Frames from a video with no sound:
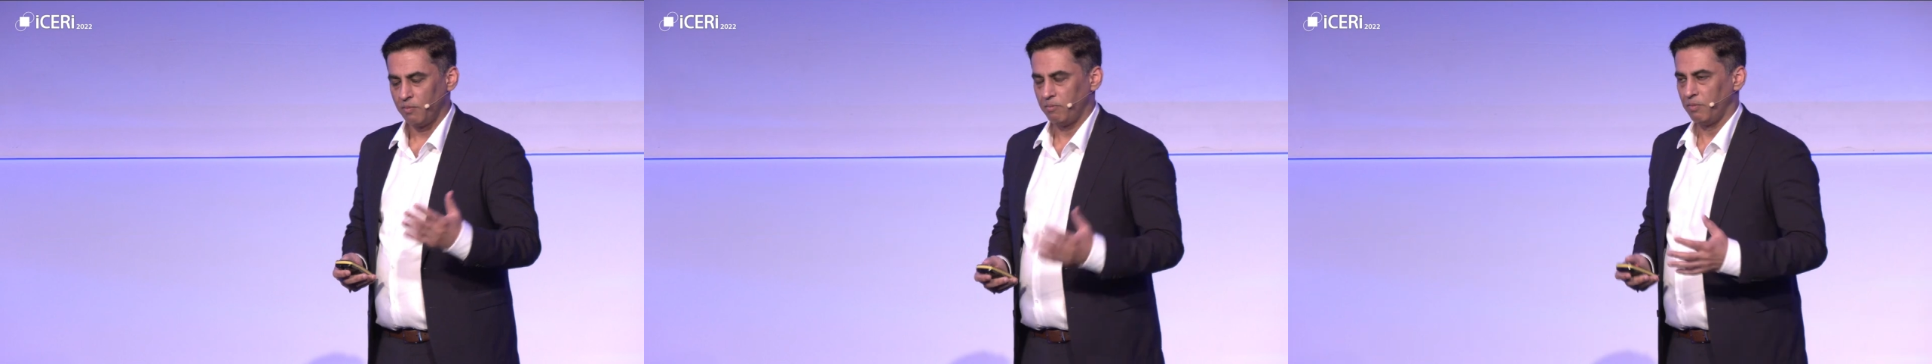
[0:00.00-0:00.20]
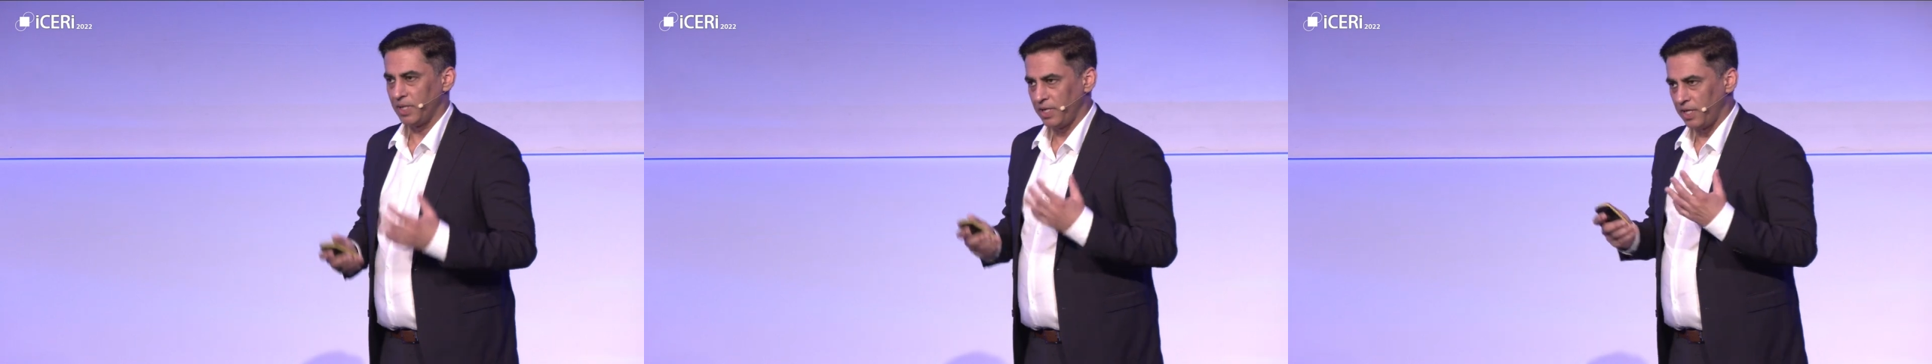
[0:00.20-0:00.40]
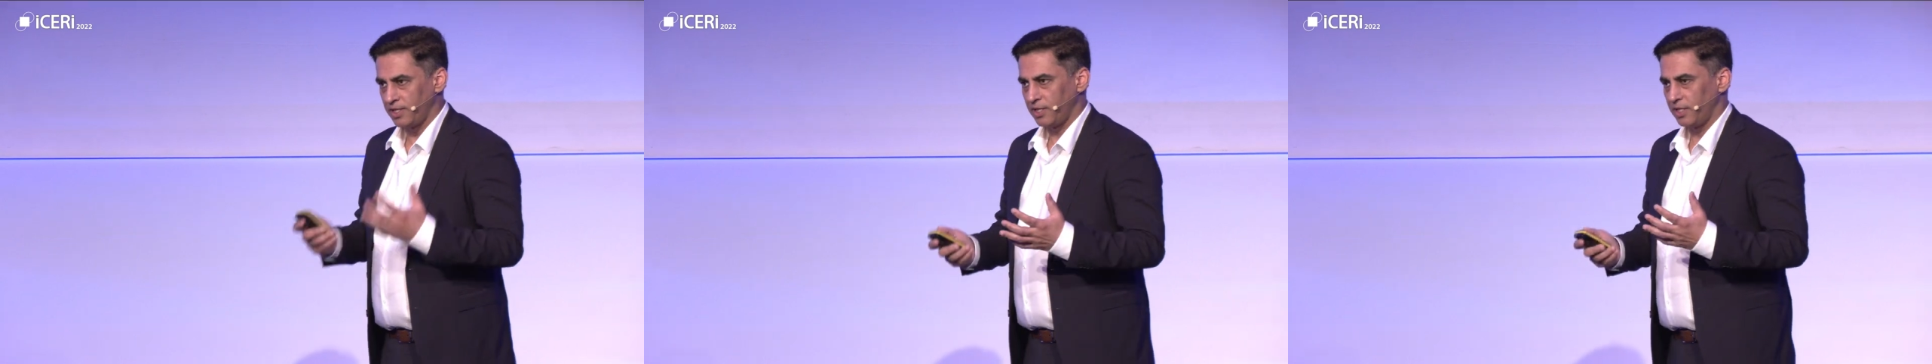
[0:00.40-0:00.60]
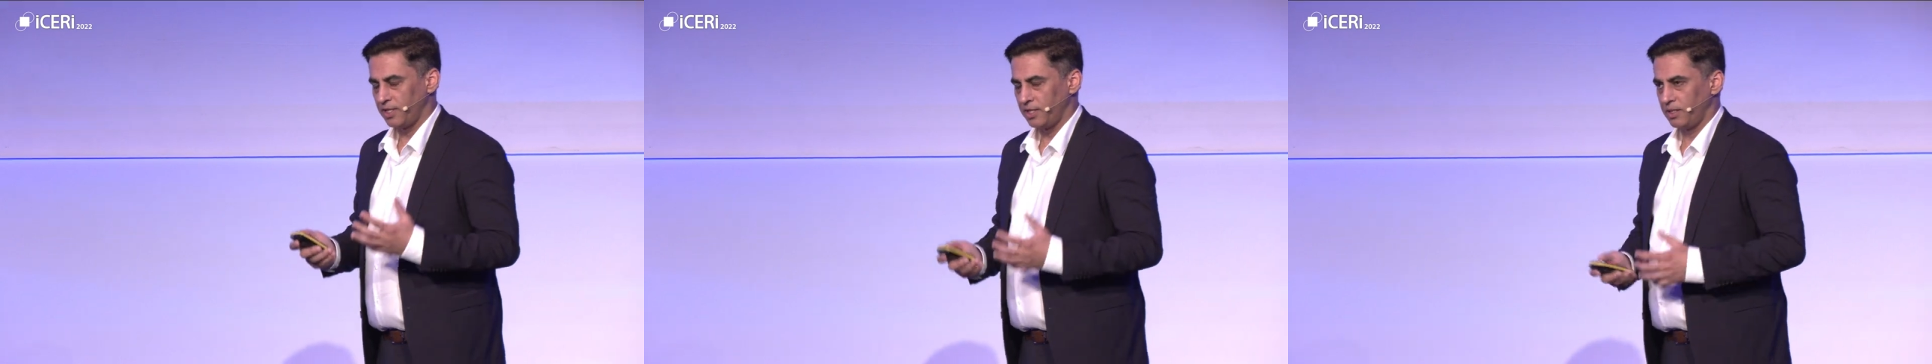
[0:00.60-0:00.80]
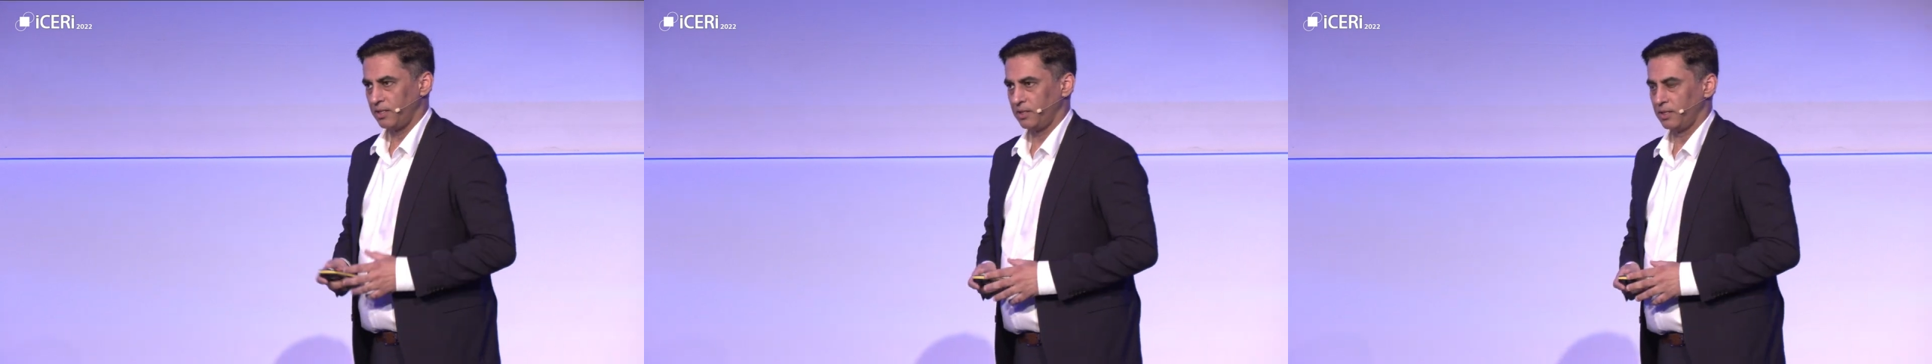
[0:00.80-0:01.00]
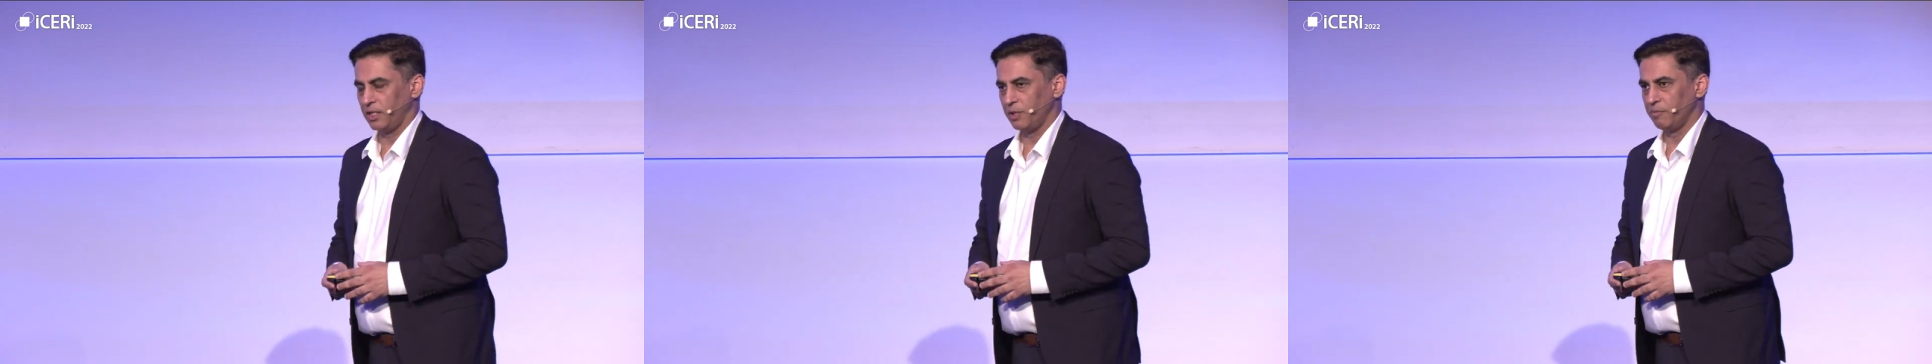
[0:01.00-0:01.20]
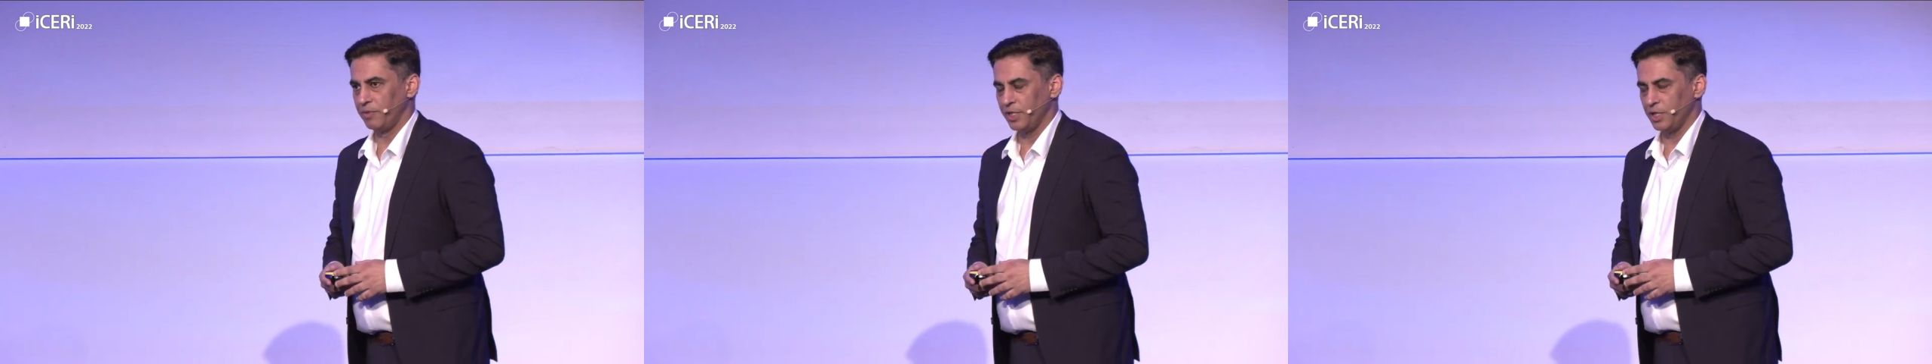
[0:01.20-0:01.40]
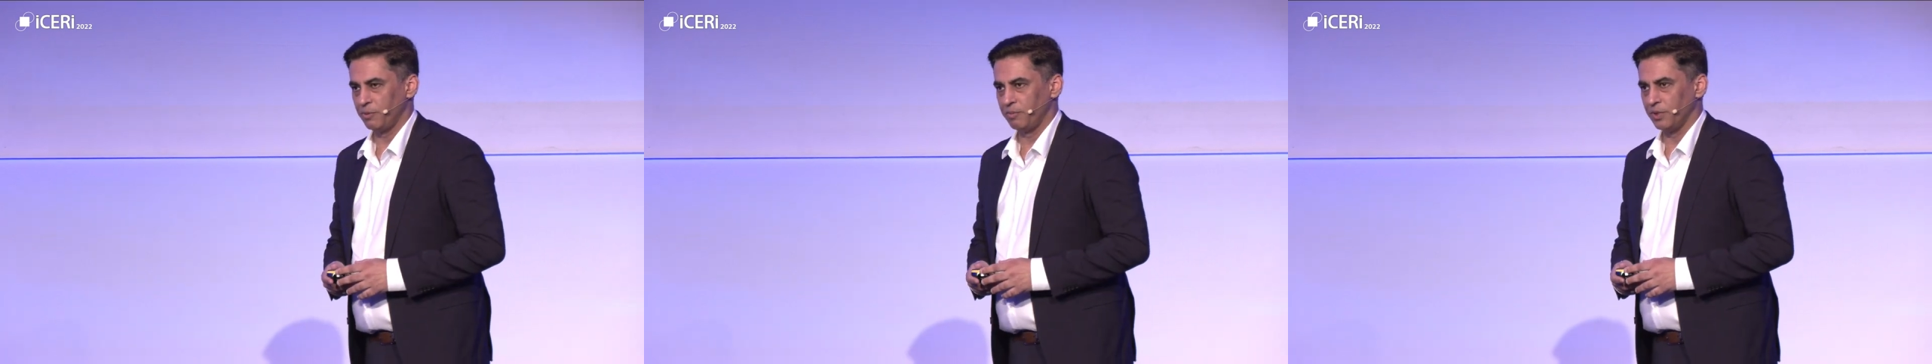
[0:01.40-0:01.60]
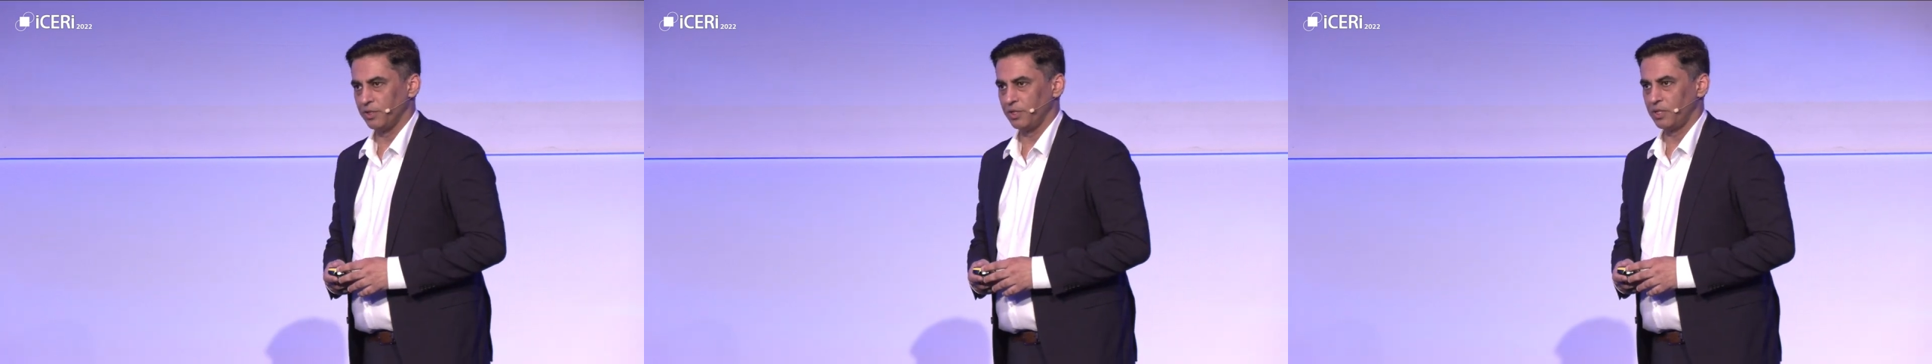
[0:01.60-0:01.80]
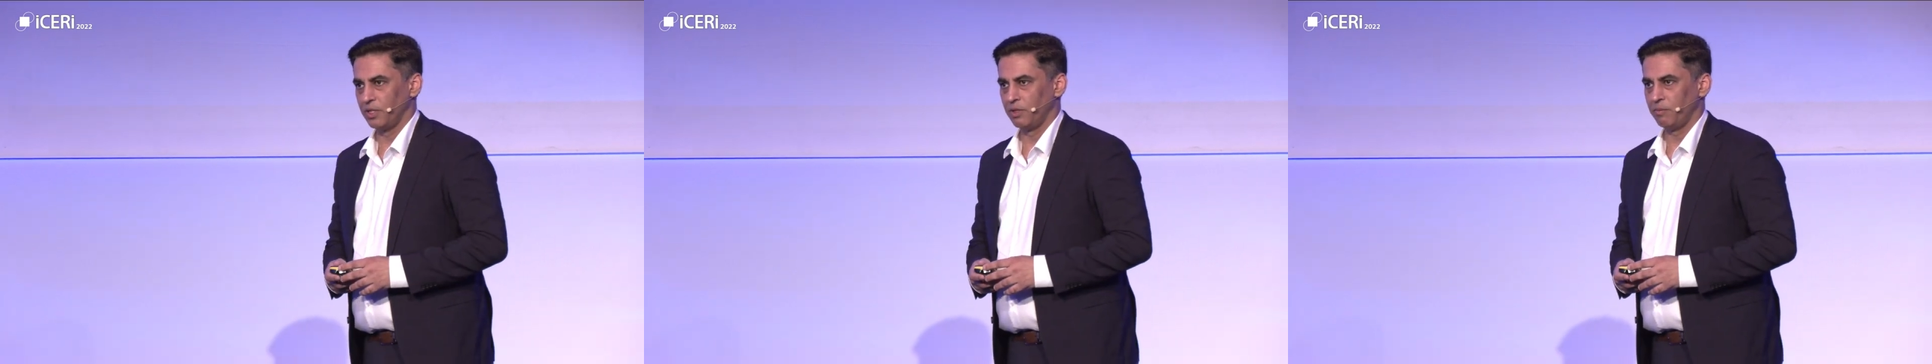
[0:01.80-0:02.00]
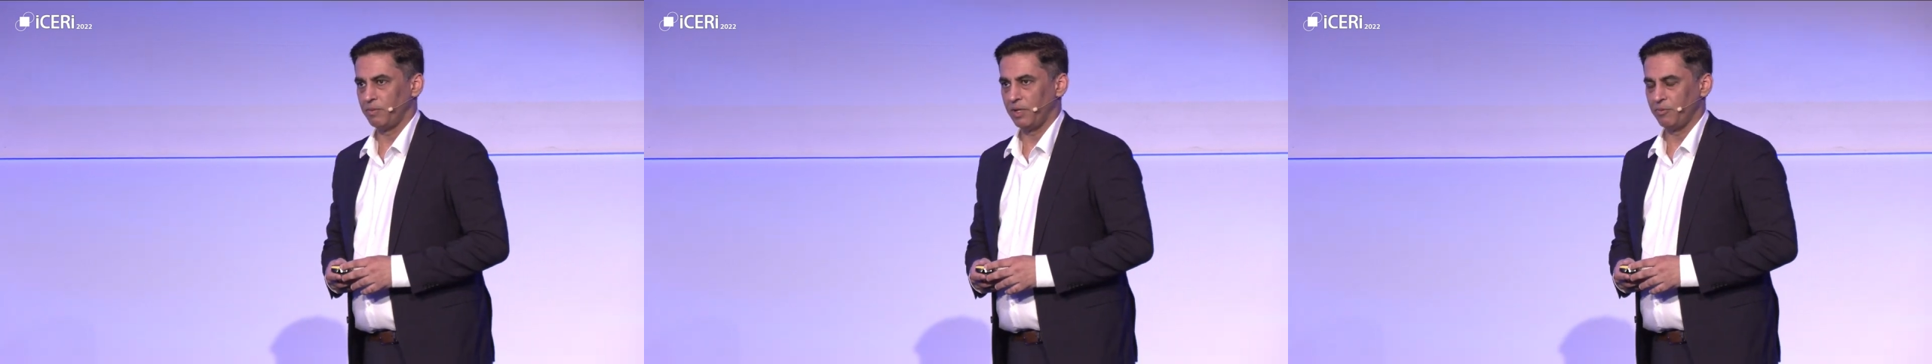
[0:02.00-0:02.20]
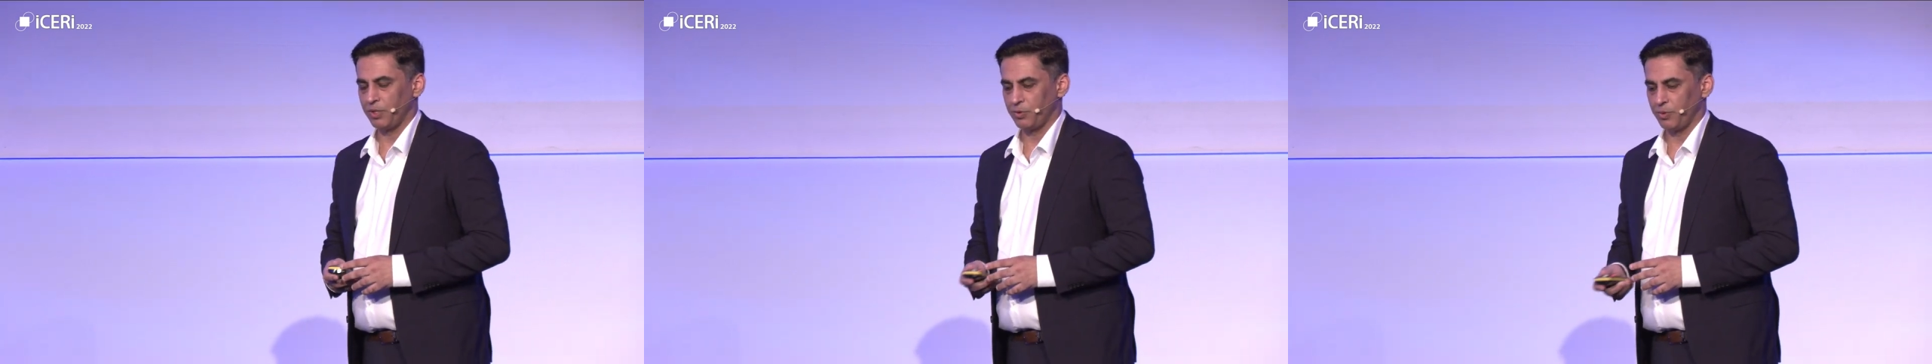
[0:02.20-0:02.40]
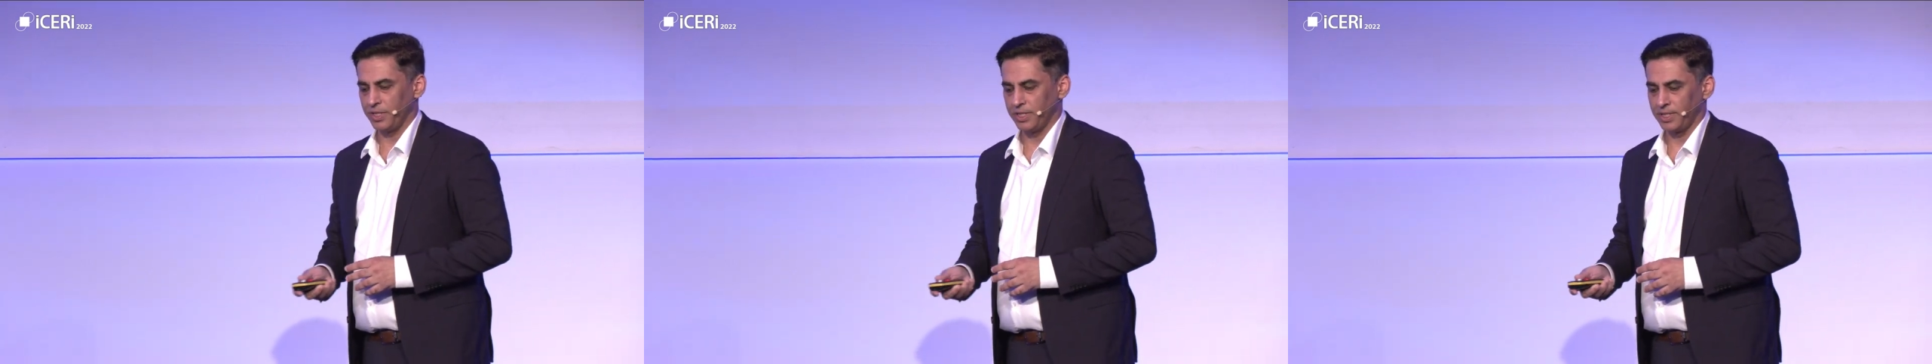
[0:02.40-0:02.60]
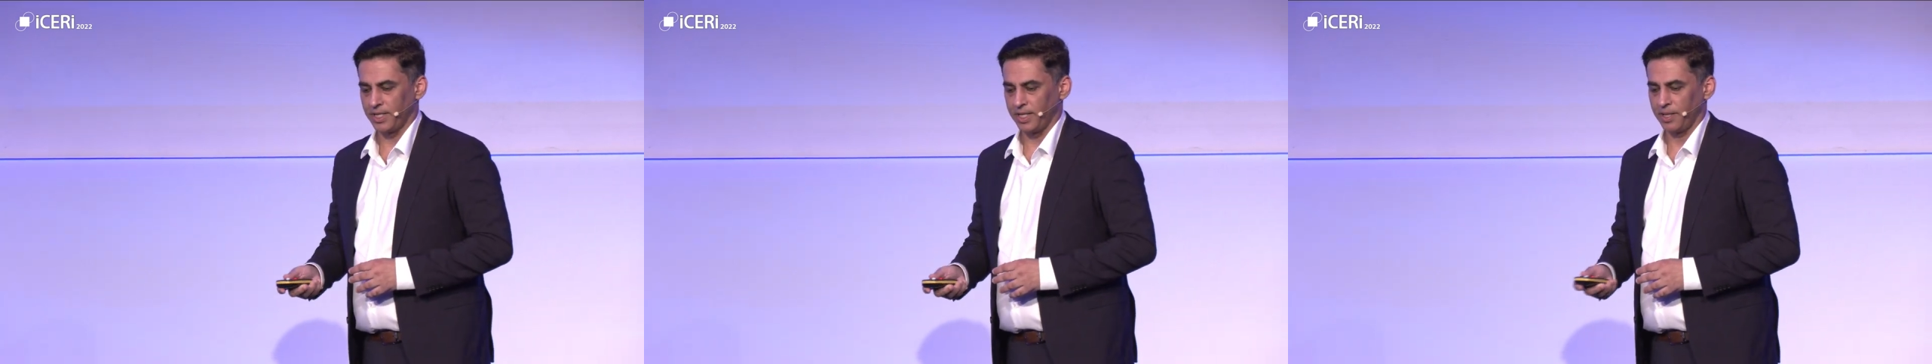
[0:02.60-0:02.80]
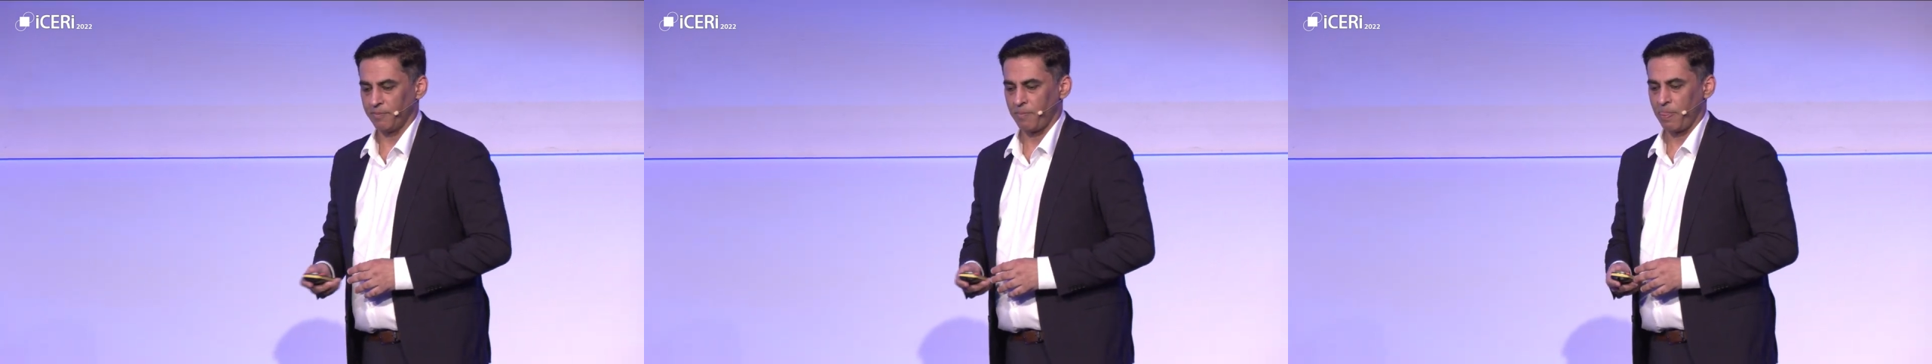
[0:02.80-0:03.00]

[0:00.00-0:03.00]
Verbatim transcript: but there are certain principles by which we design.